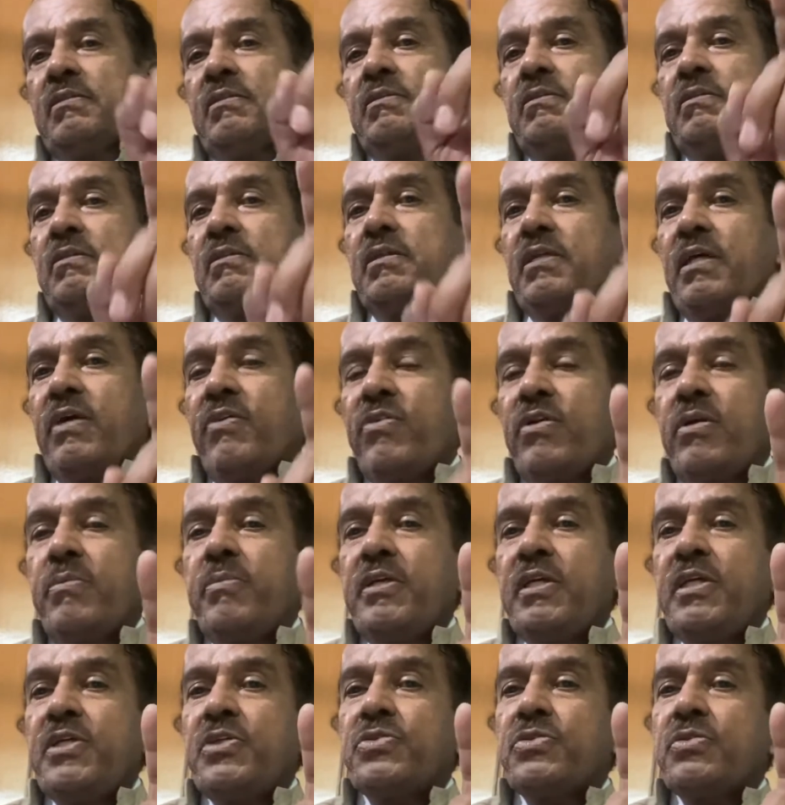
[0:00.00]

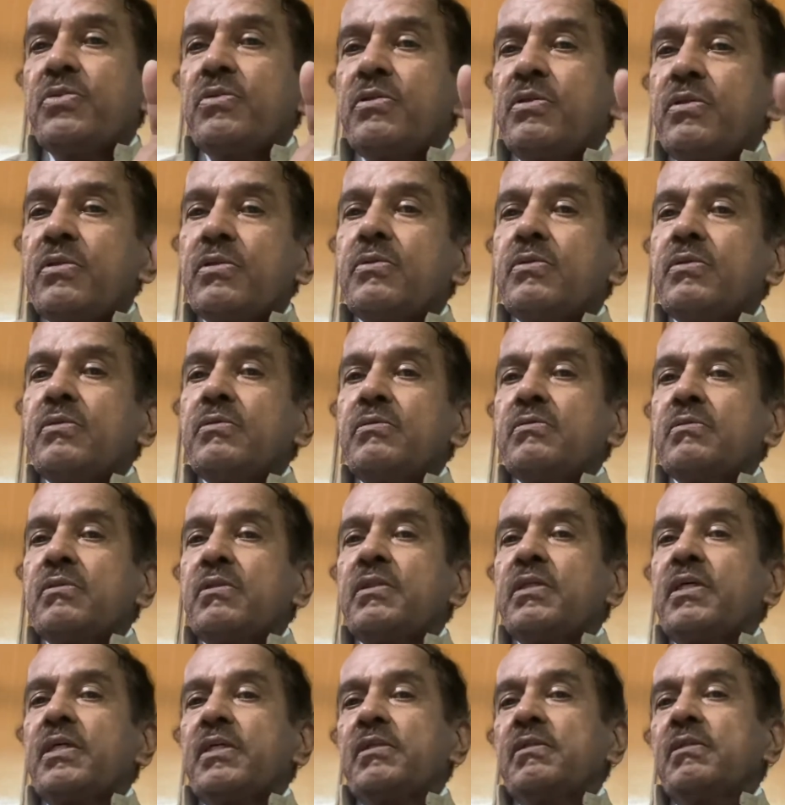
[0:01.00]
everybody should know
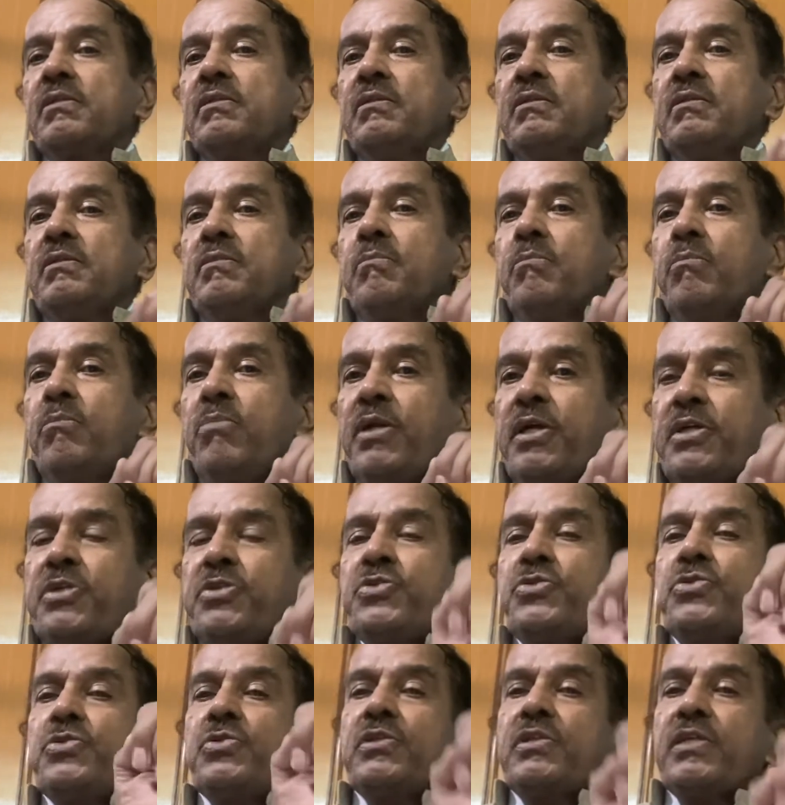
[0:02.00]
that blood
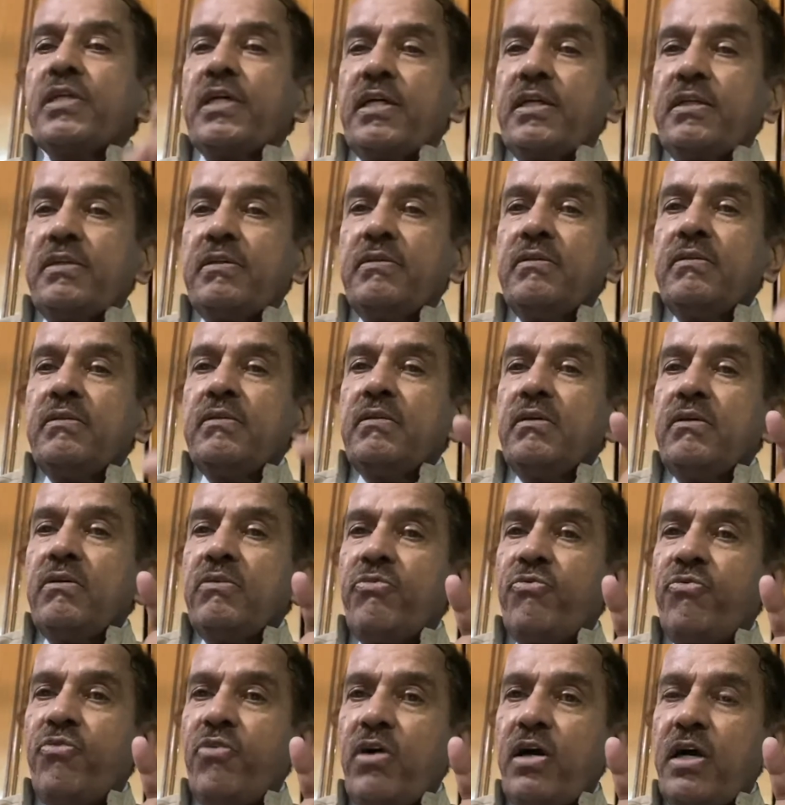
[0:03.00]
sugar,
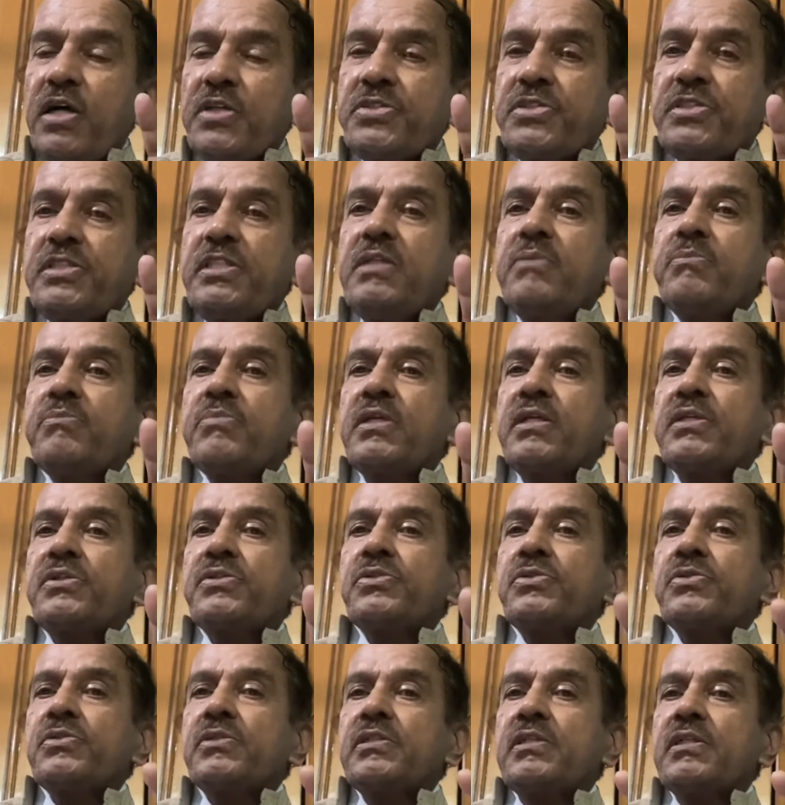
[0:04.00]
fasting blood
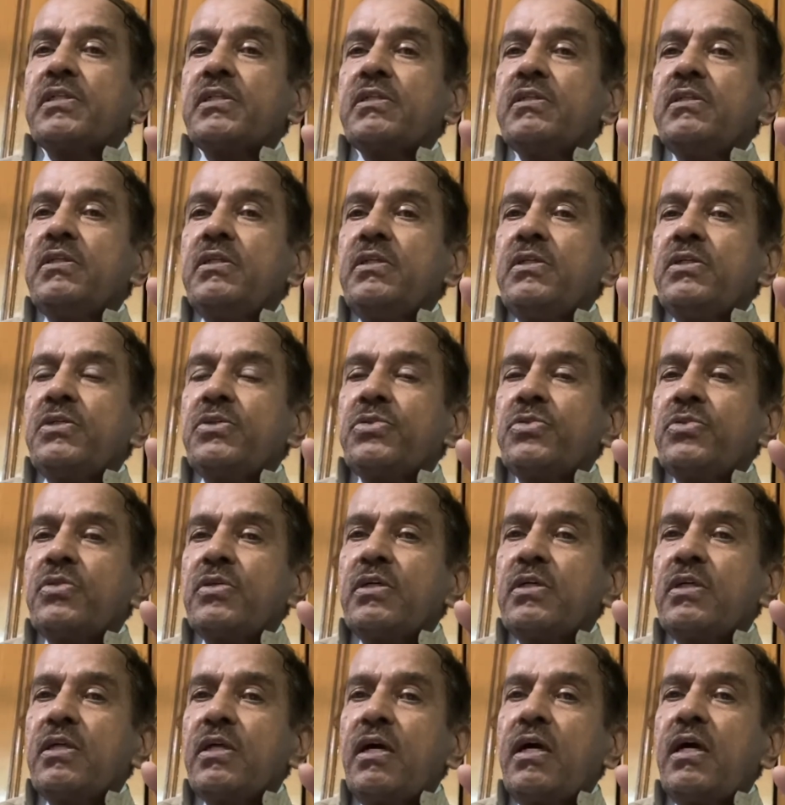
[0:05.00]
sugar,
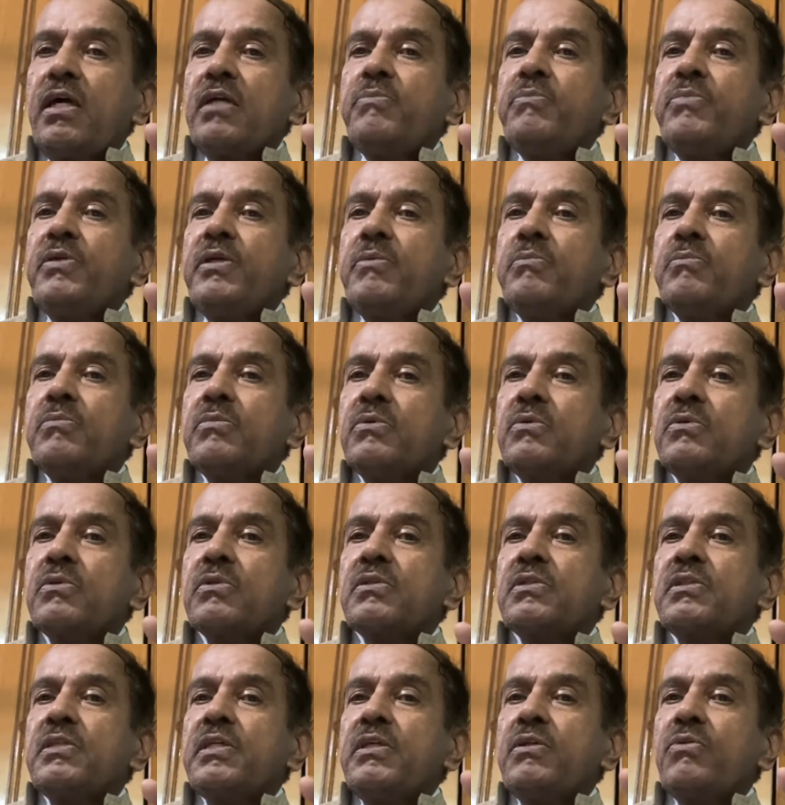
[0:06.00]
should not be more
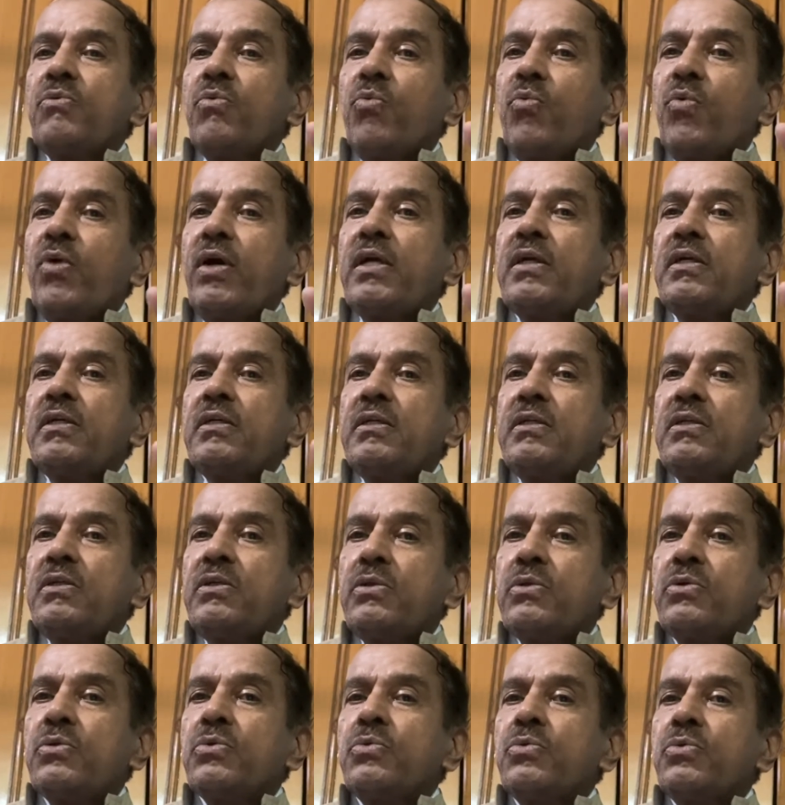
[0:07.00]
than 1
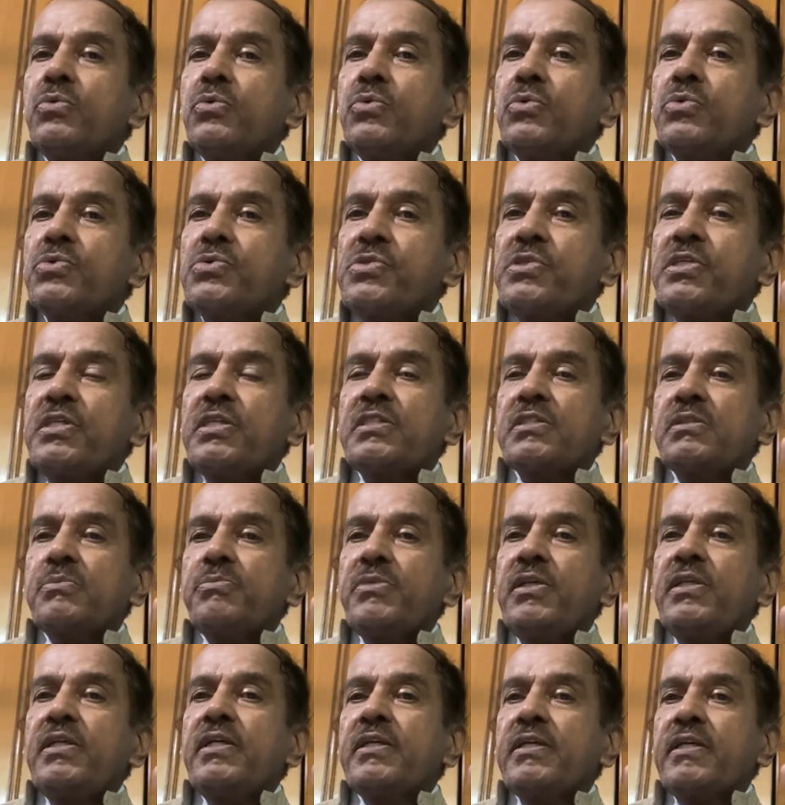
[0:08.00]
to 6
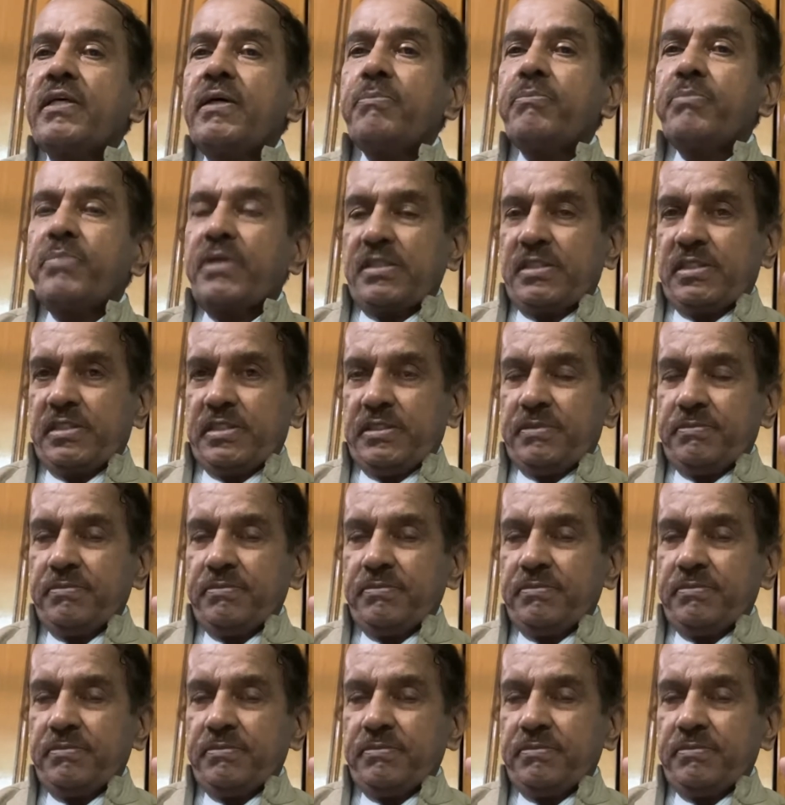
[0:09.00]
milligram percent.